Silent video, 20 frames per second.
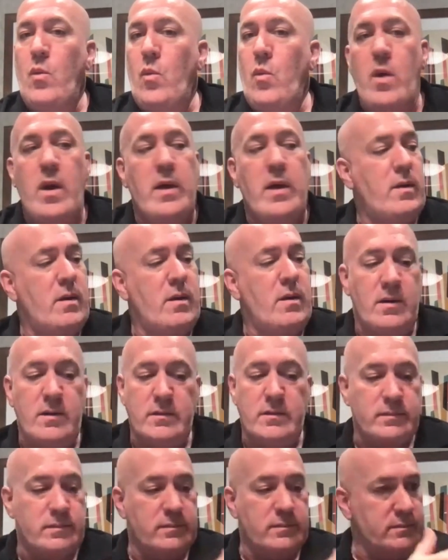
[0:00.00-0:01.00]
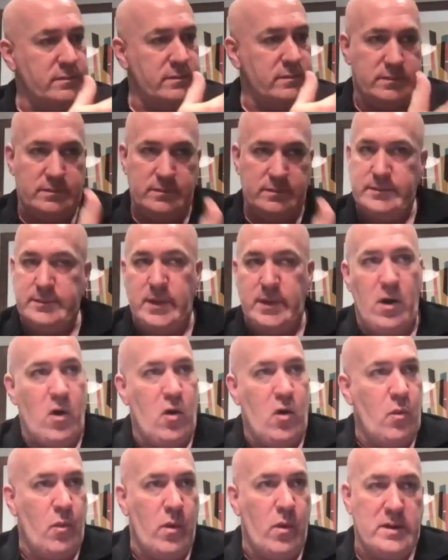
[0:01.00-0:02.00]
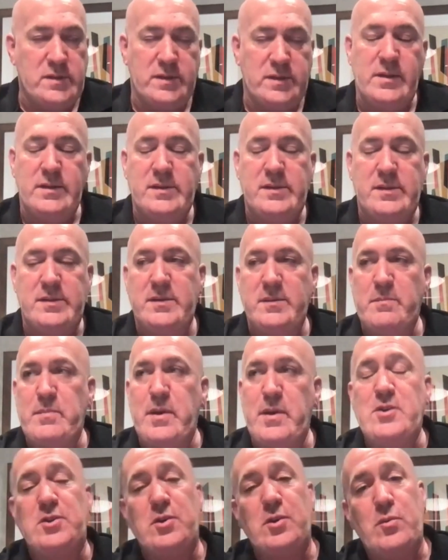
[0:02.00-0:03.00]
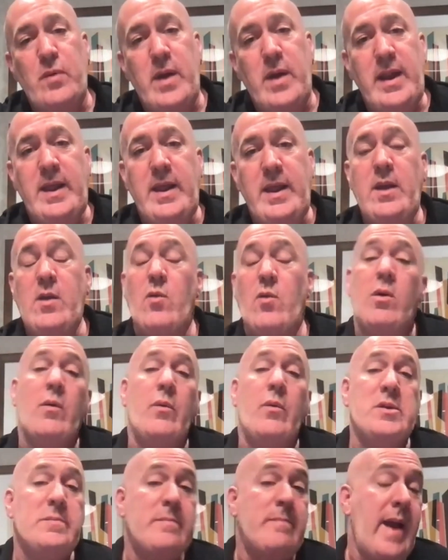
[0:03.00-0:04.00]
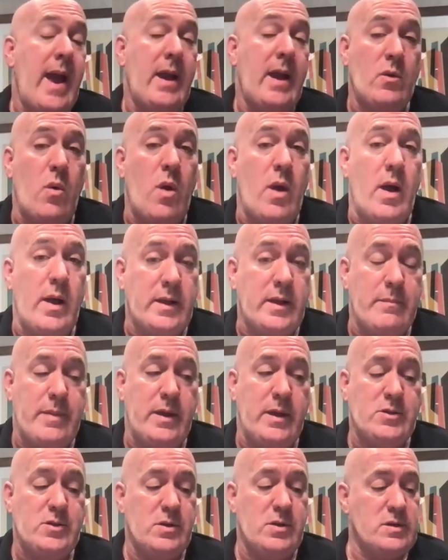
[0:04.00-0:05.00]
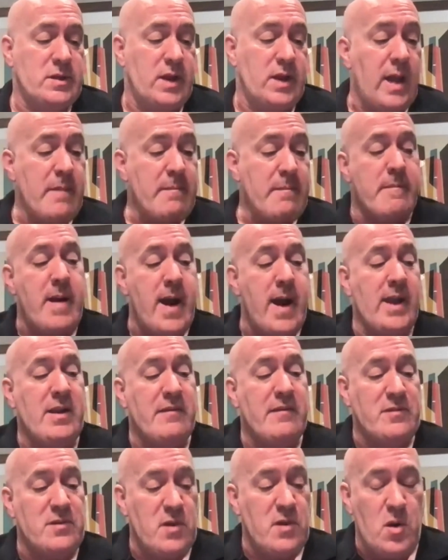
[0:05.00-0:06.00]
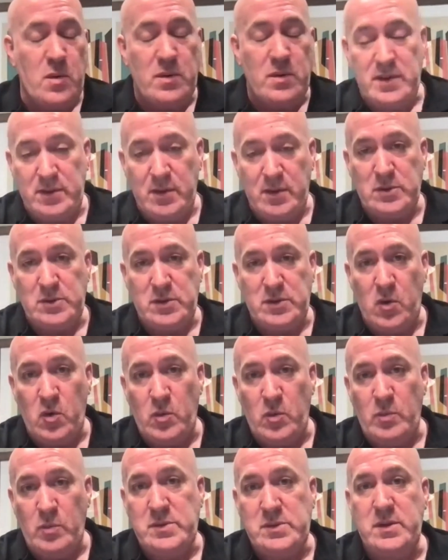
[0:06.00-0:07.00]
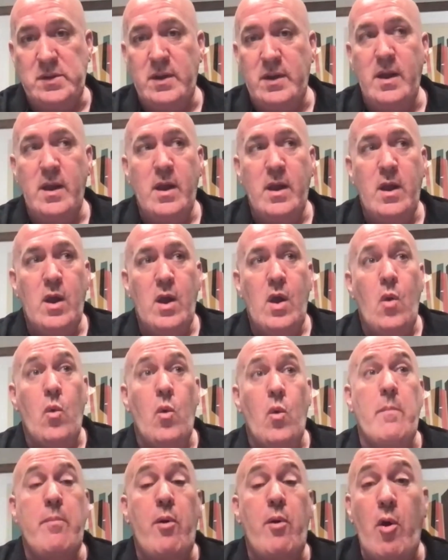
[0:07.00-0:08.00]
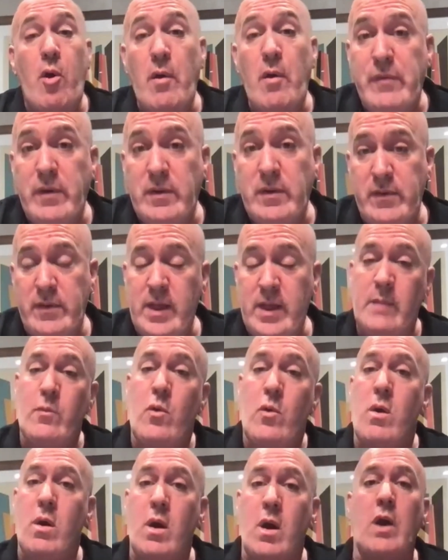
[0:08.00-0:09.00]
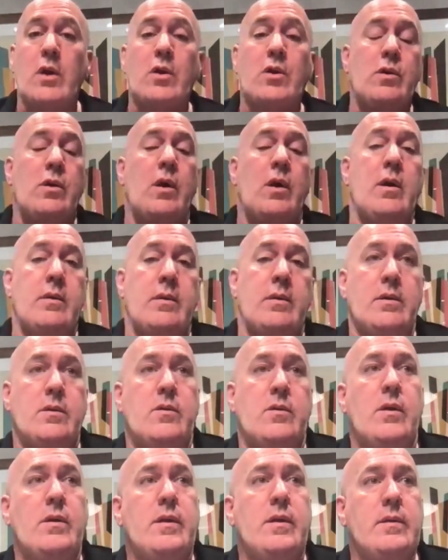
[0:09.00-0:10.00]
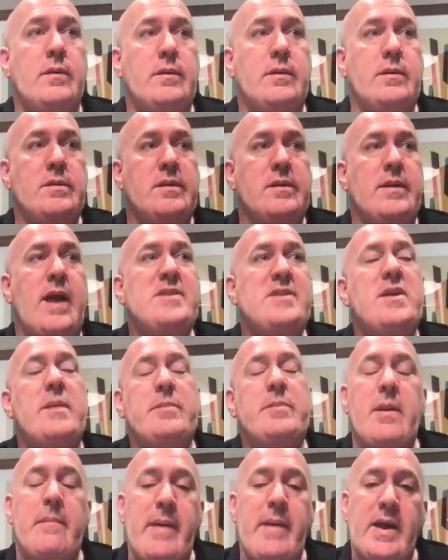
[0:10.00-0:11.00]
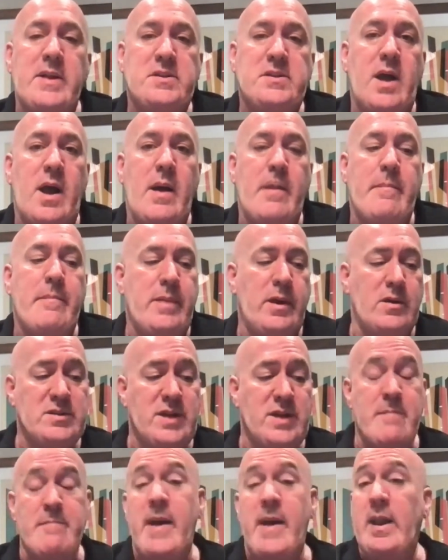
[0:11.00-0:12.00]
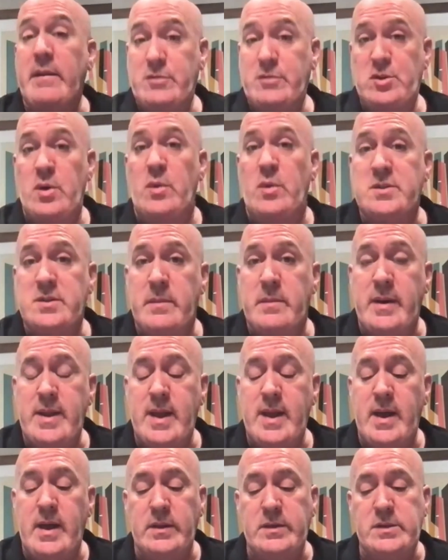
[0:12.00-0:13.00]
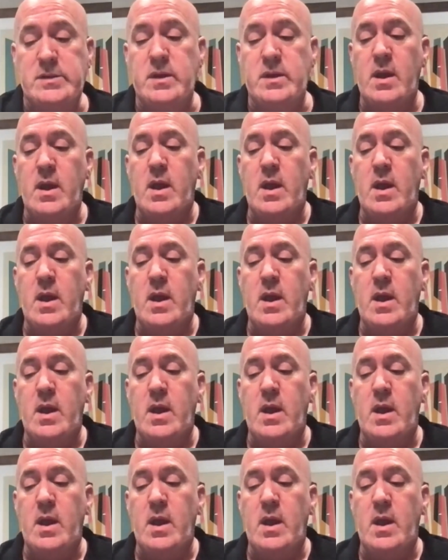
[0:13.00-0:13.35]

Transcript: Whether the home wasn't picture ready or it was bad quality pictures. And I might have known that those homes were perfect for them or a good, not something to pass up because I might have shown somebody else.